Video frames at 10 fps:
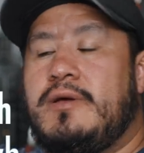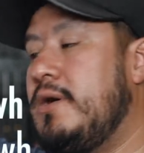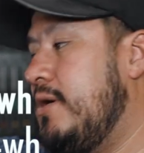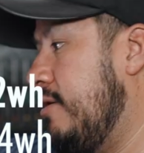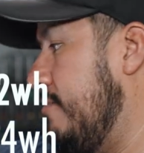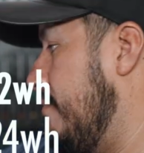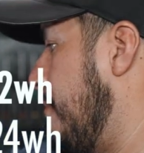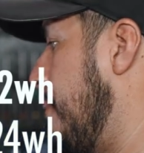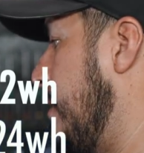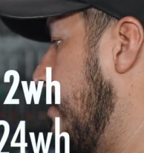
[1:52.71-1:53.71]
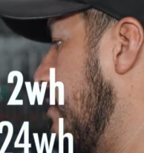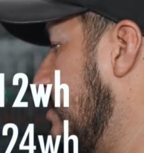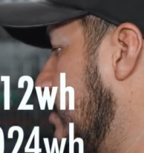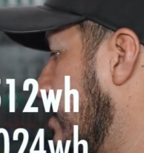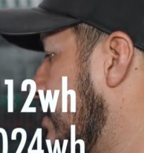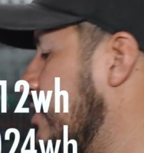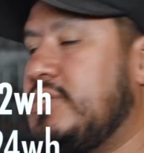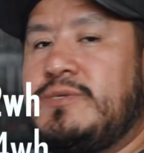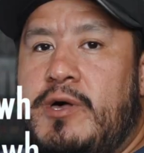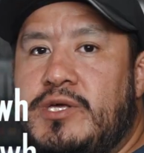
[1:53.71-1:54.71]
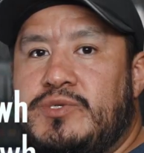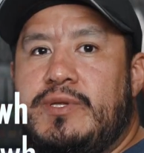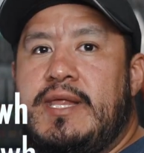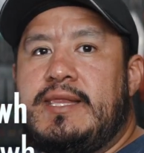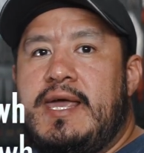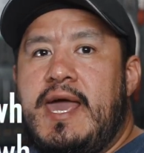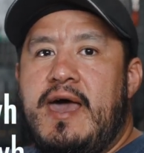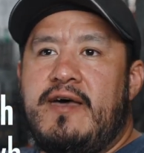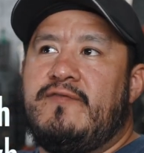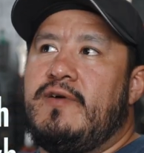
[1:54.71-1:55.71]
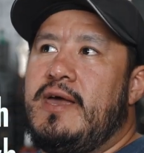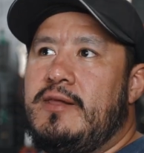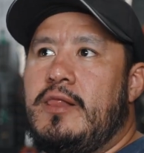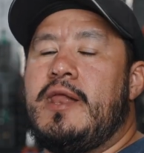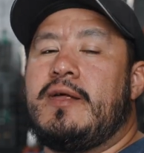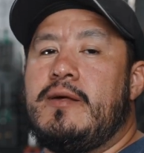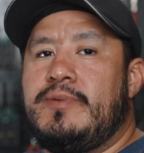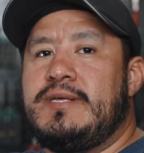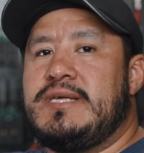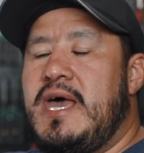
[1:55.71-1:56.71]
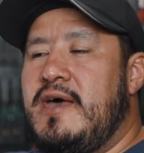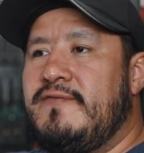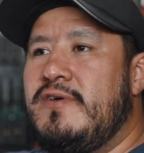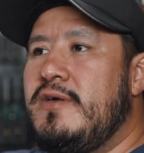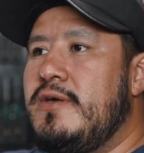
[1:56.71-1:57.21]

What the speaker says: So this is the smallest one that they have, and a lot of companies have.